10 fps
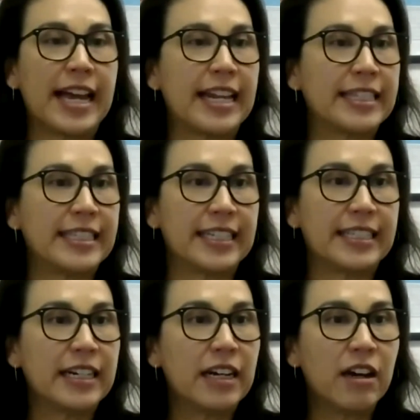And it's
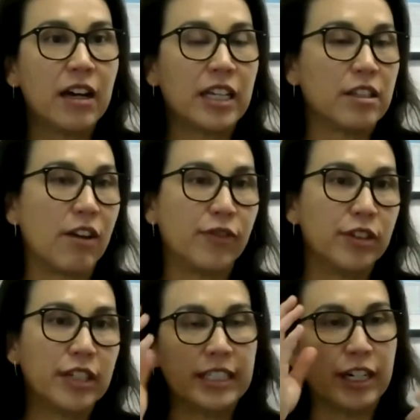awful.
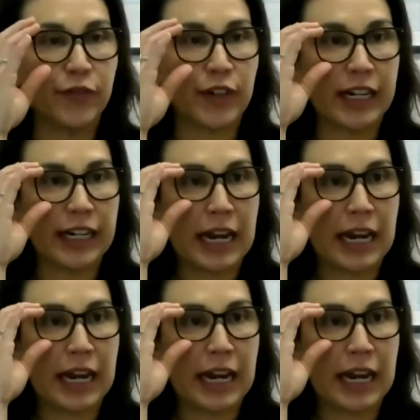It's terrifying.